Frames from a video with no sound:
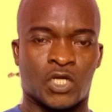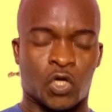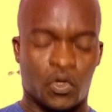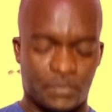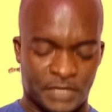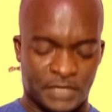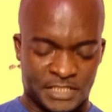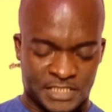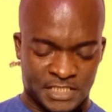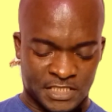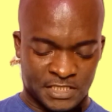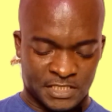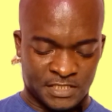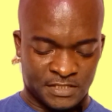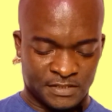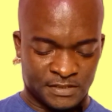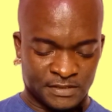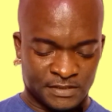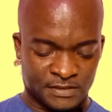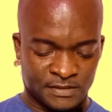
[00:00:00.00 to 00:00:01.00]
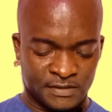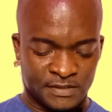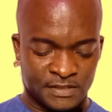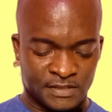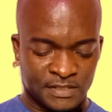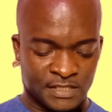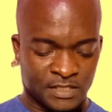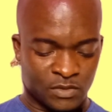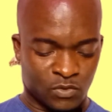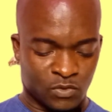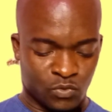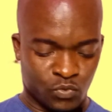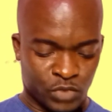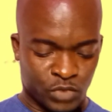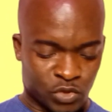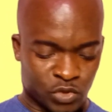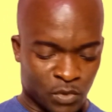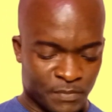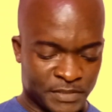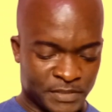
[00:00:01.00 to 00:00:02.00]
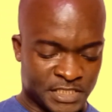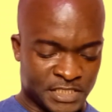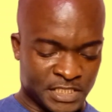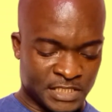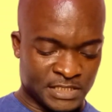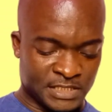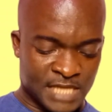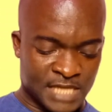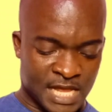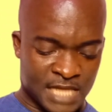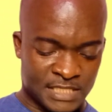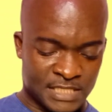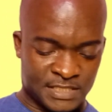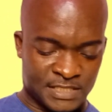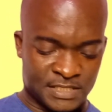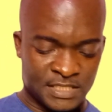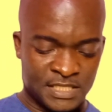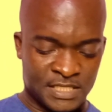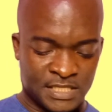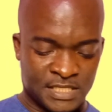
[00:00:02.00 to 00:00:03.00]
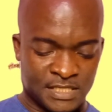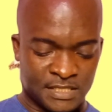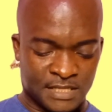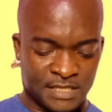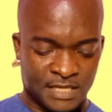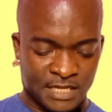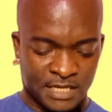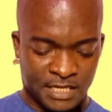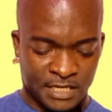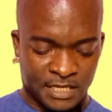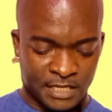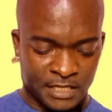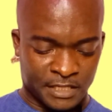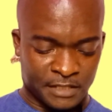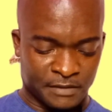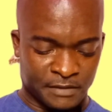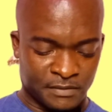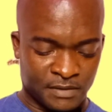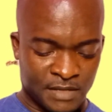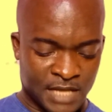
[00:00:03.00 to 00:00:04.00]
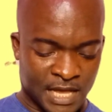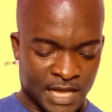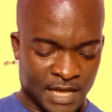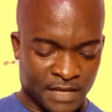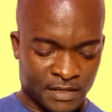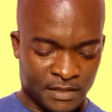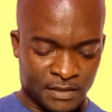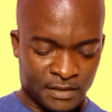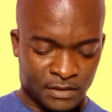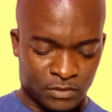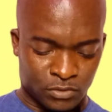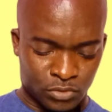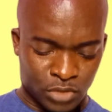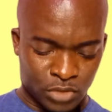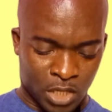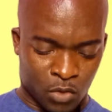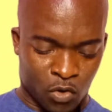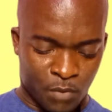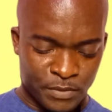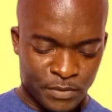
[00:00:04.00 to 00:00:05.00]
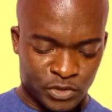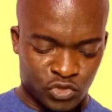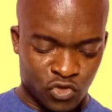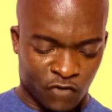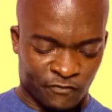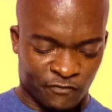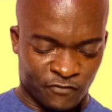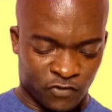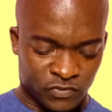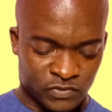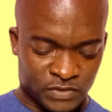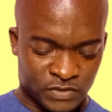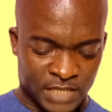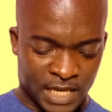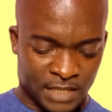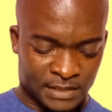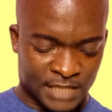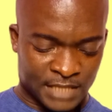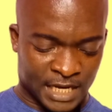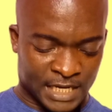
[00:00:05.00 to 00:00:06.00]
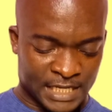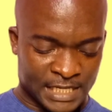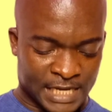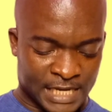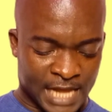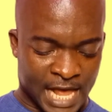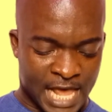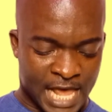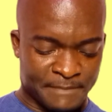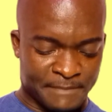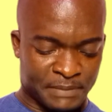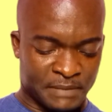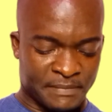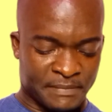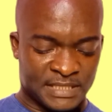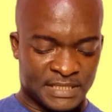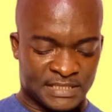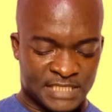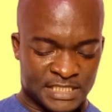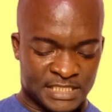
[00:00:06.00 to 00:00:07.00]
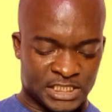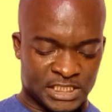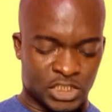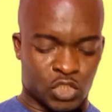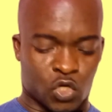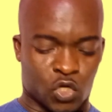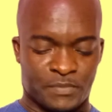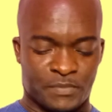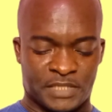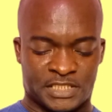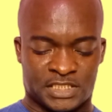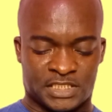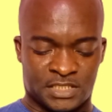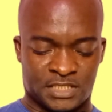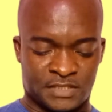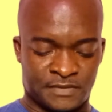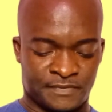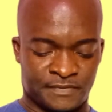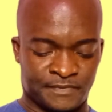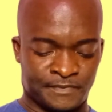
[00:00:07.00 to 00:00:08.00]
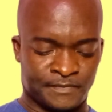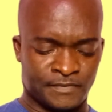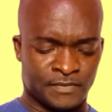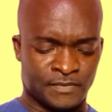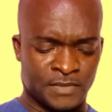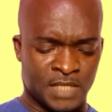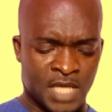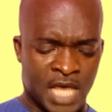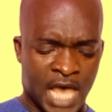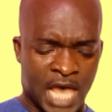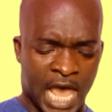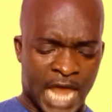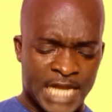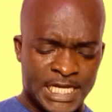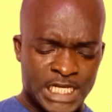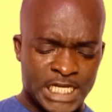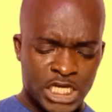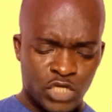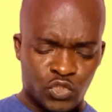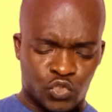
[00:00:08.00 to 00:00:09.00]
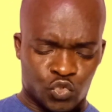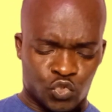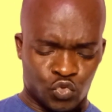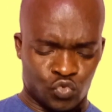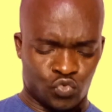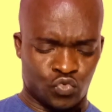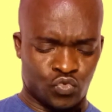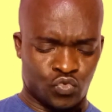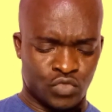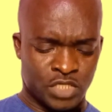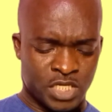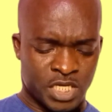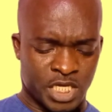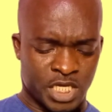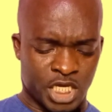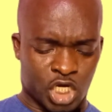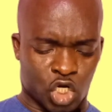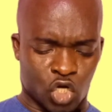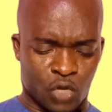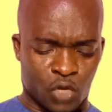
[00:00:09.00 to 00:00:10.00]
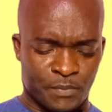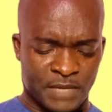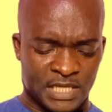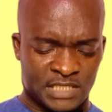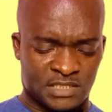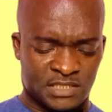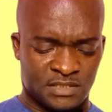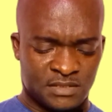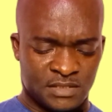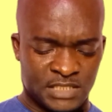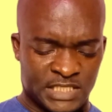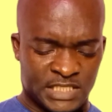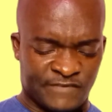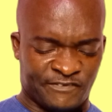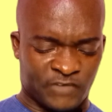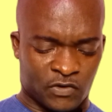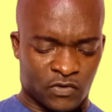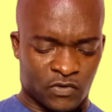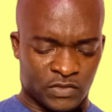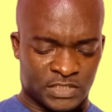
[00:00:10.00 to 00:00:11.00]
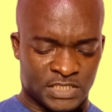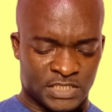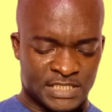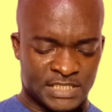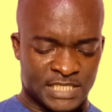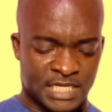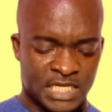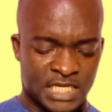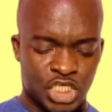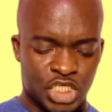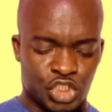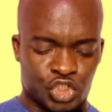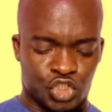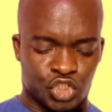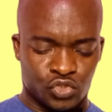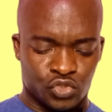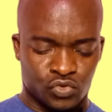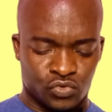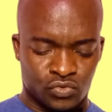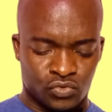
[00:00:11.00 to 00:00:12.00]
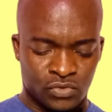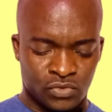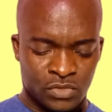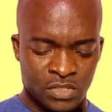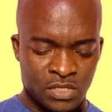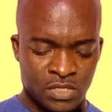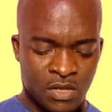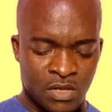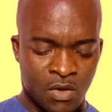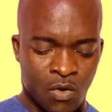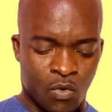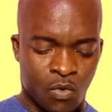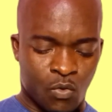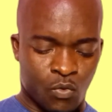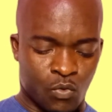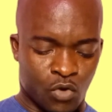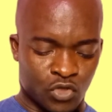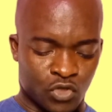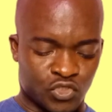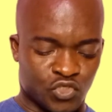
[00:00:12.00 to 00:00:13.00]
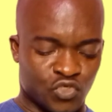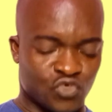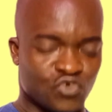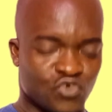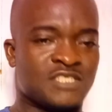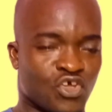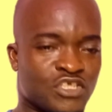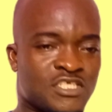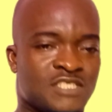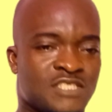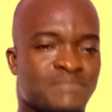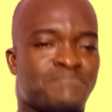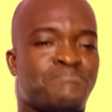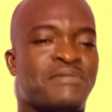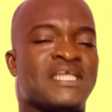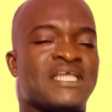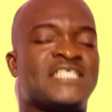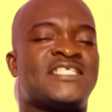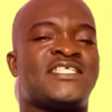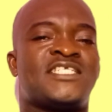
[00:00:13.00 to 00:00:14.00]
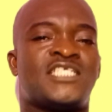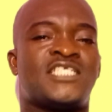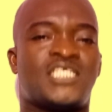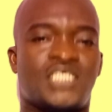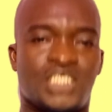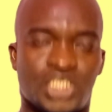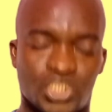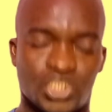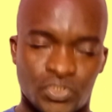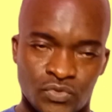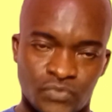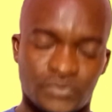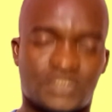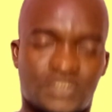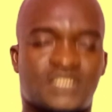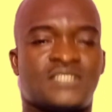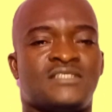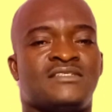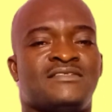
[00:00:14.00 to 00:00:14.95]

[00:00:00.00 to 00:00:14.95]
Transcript: a committee. Which committee is that? A committee of what? A technical implementation committee. And due to economic difficulty, the issue was not pursued.